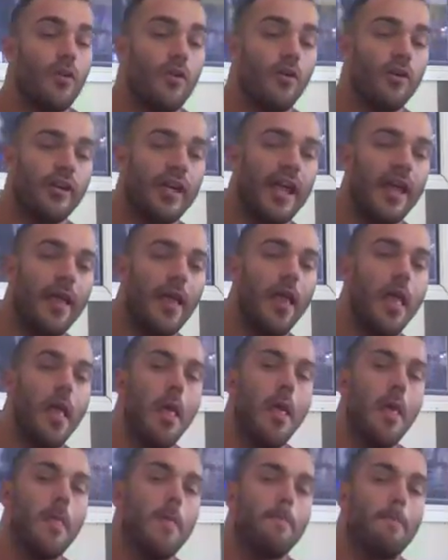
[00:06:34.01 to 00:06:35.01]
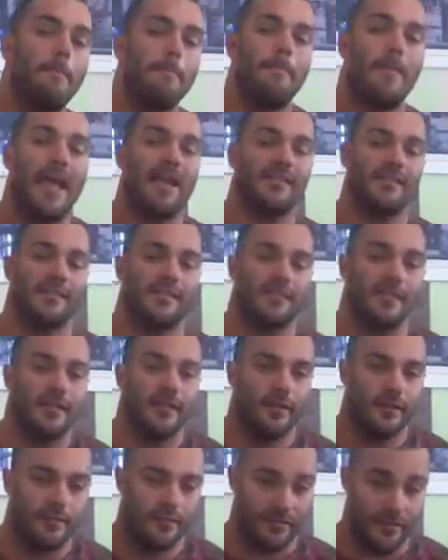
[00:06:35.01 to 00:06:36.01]
Okay.
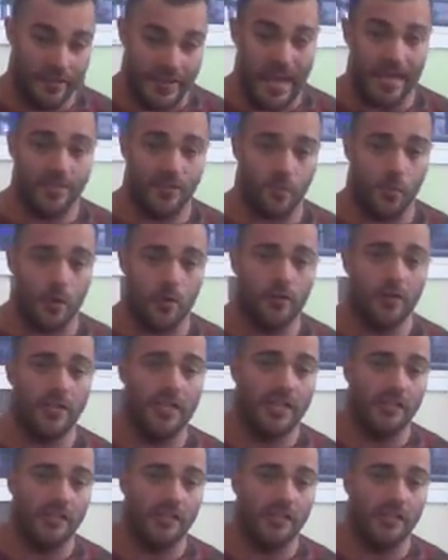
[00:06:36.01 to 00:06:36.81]
The next one